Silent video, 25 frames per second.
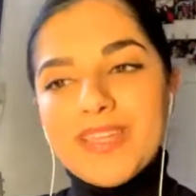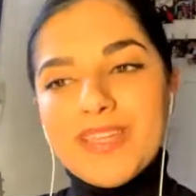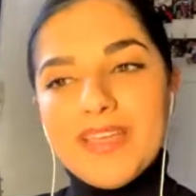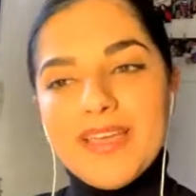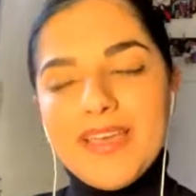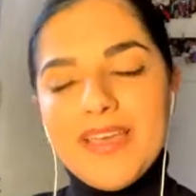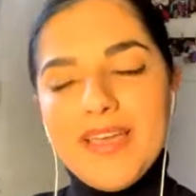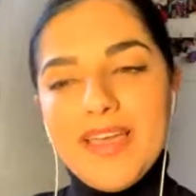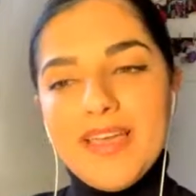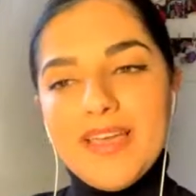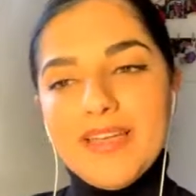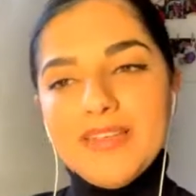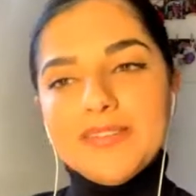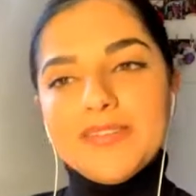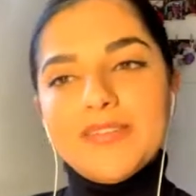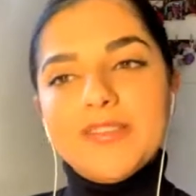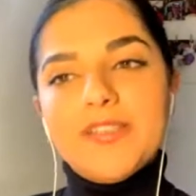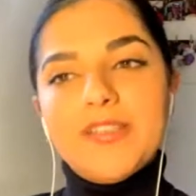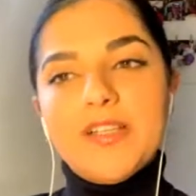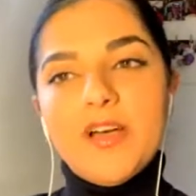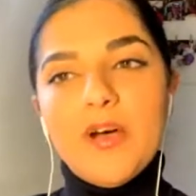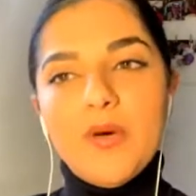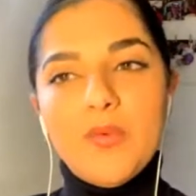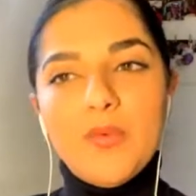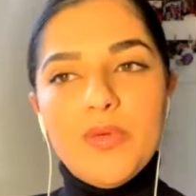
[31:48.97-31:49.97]
And
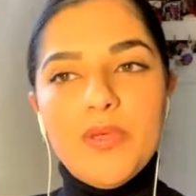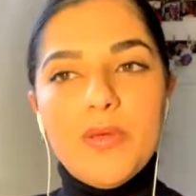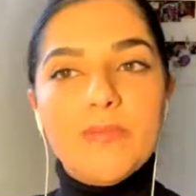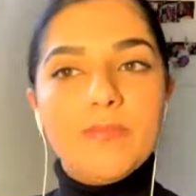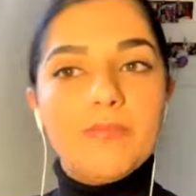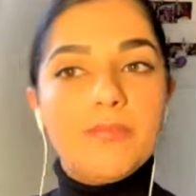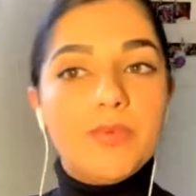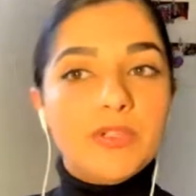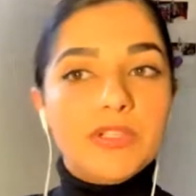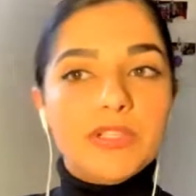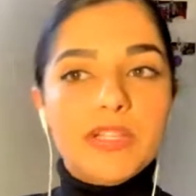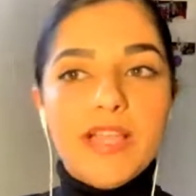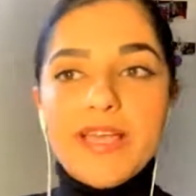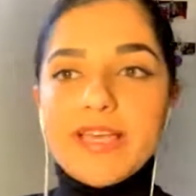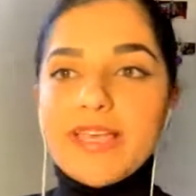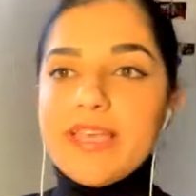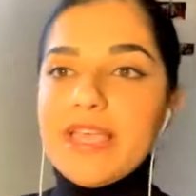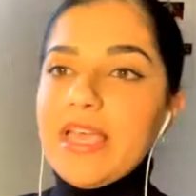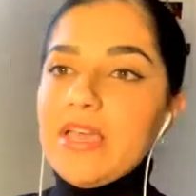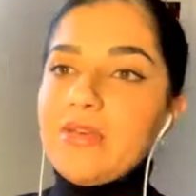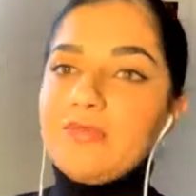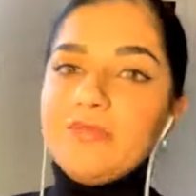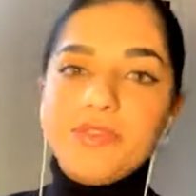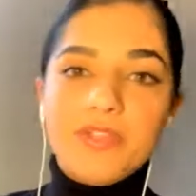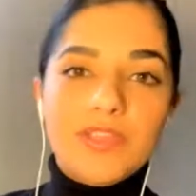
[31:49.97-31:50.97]
can we put like
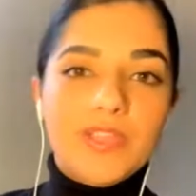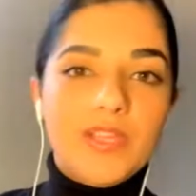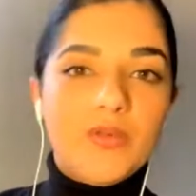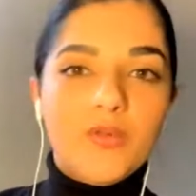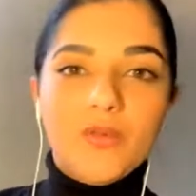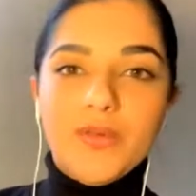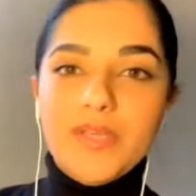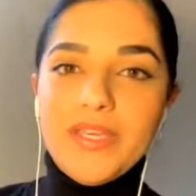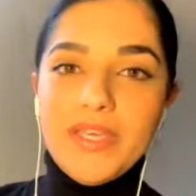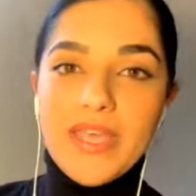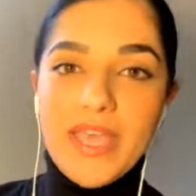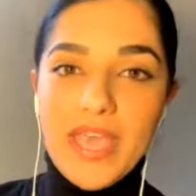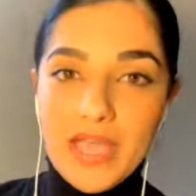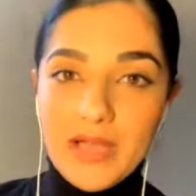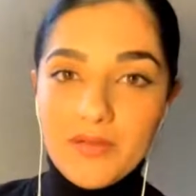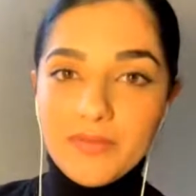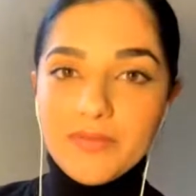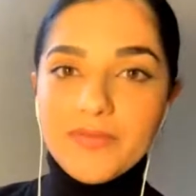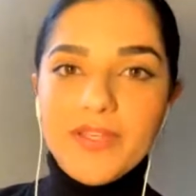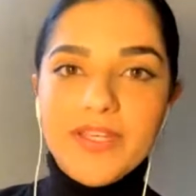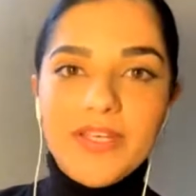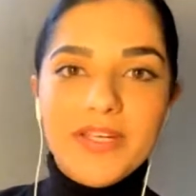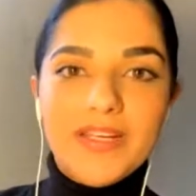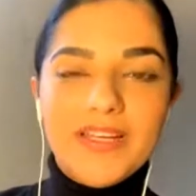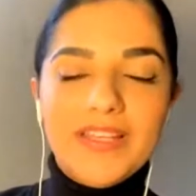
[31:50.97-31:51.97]
everything we have
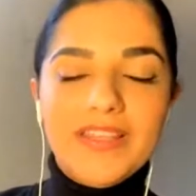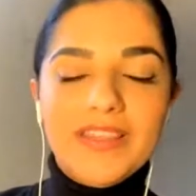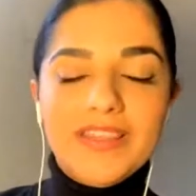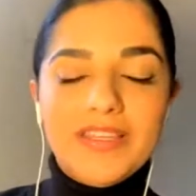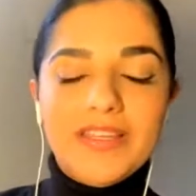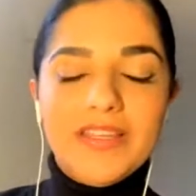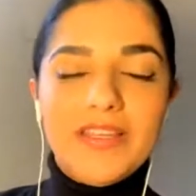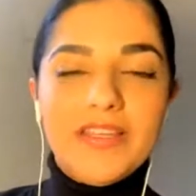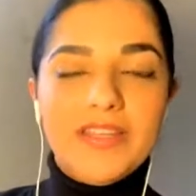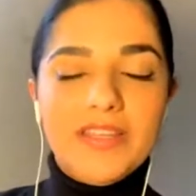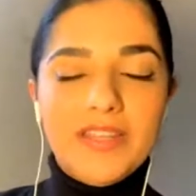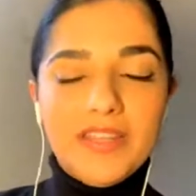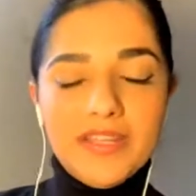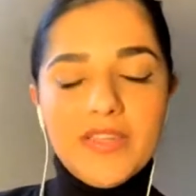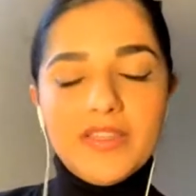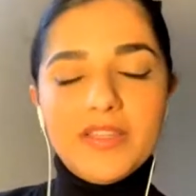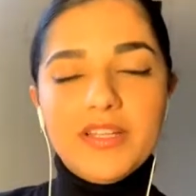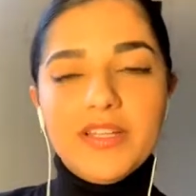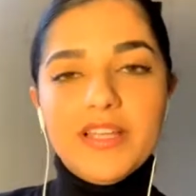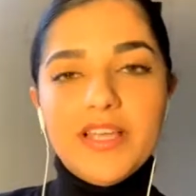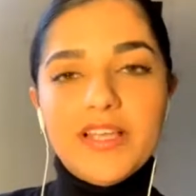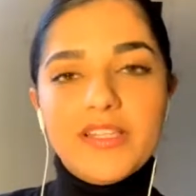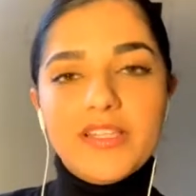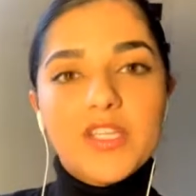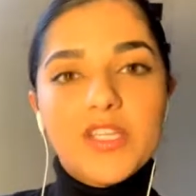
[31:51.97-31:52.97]
here in the
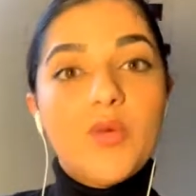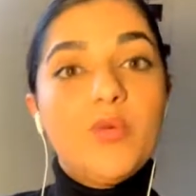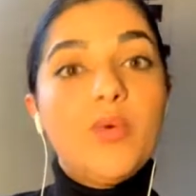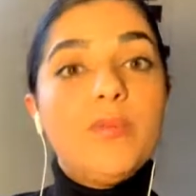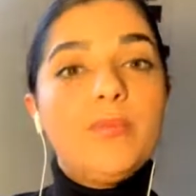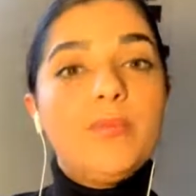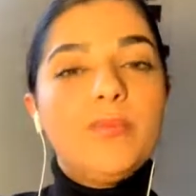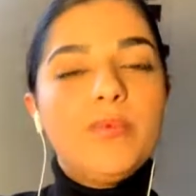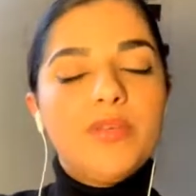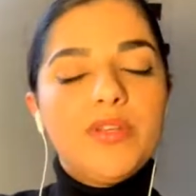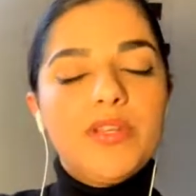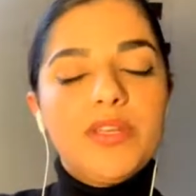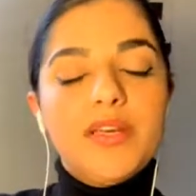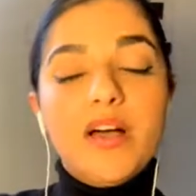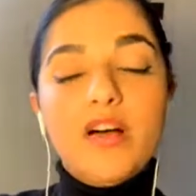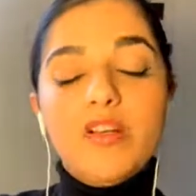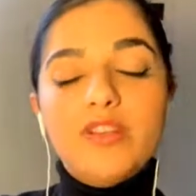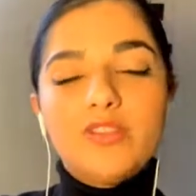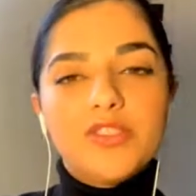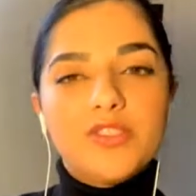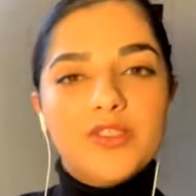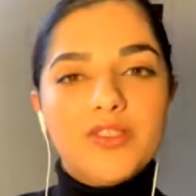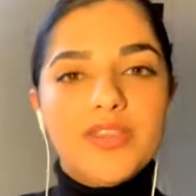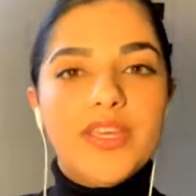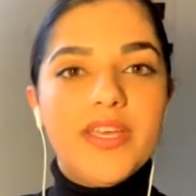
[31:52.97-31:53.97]
Netherlands? Can we put it
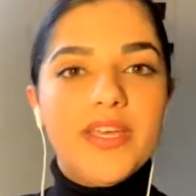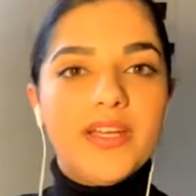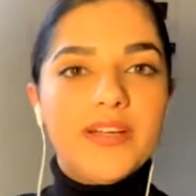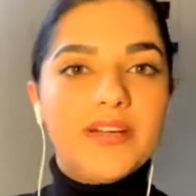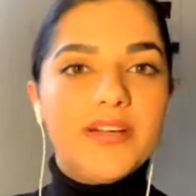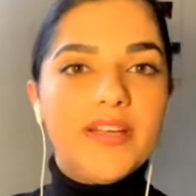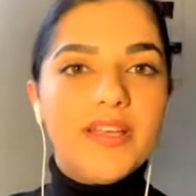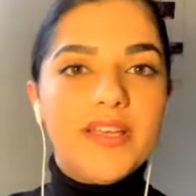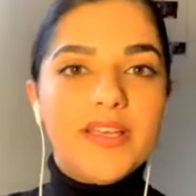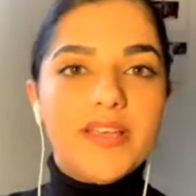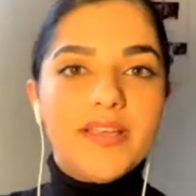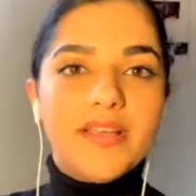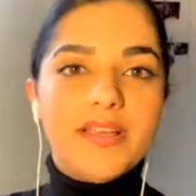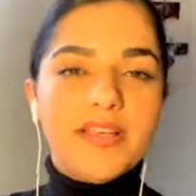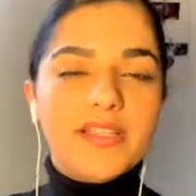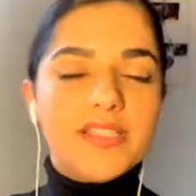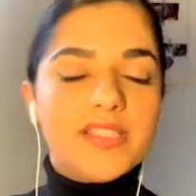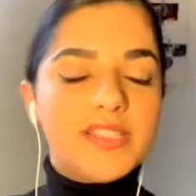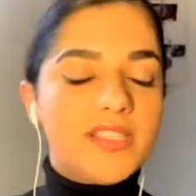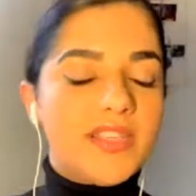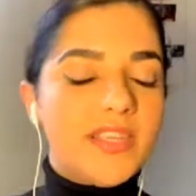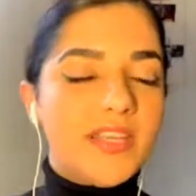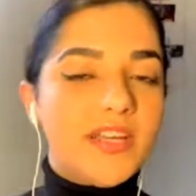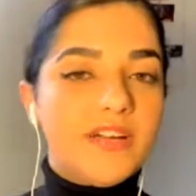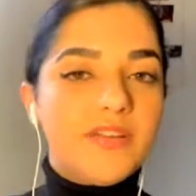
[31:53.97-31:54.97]
also there? Is
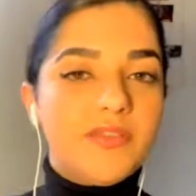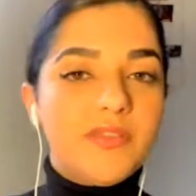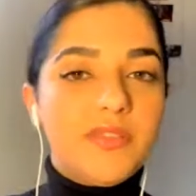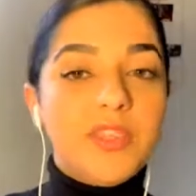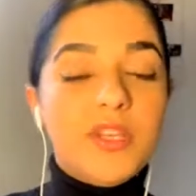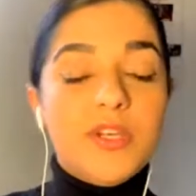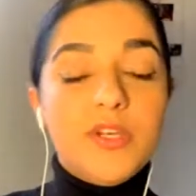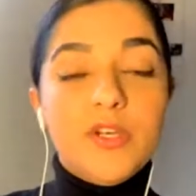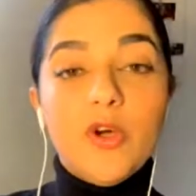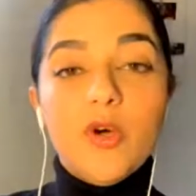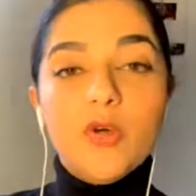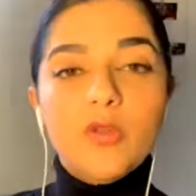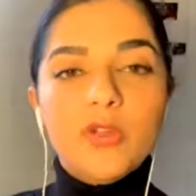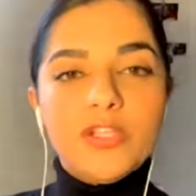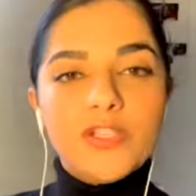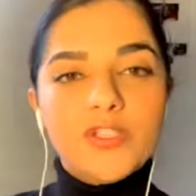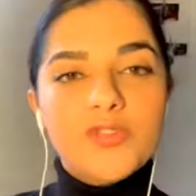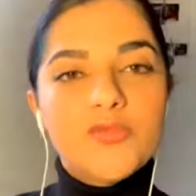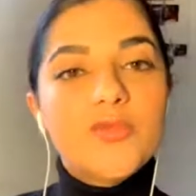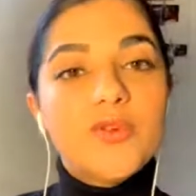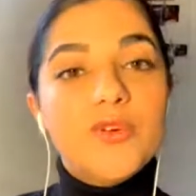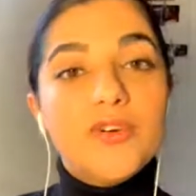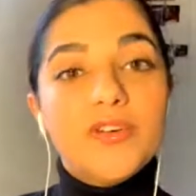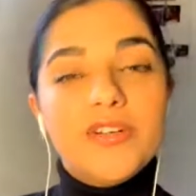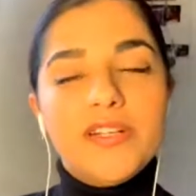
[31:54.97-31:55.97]
there the knowledge
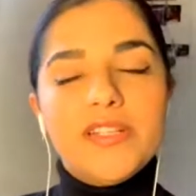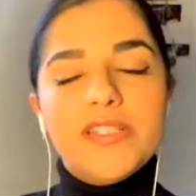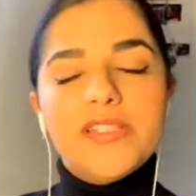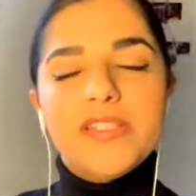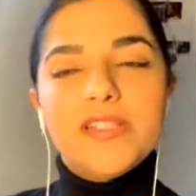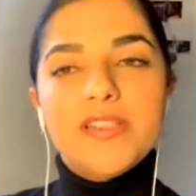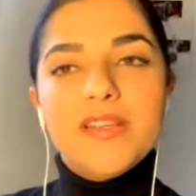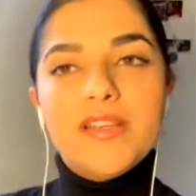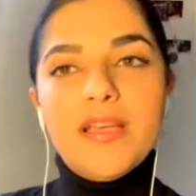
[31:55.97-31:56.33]
for it?